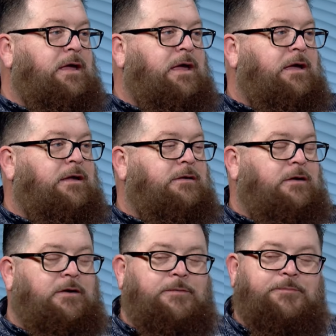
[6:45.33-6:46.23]
And
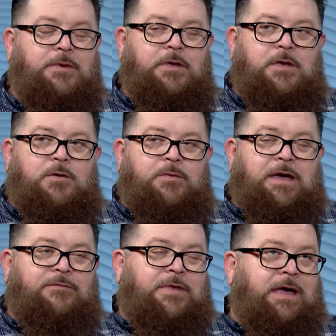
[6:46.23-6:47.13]
we
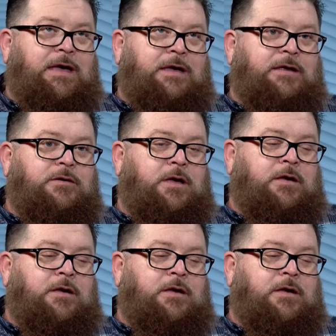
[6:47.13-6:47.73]
have that.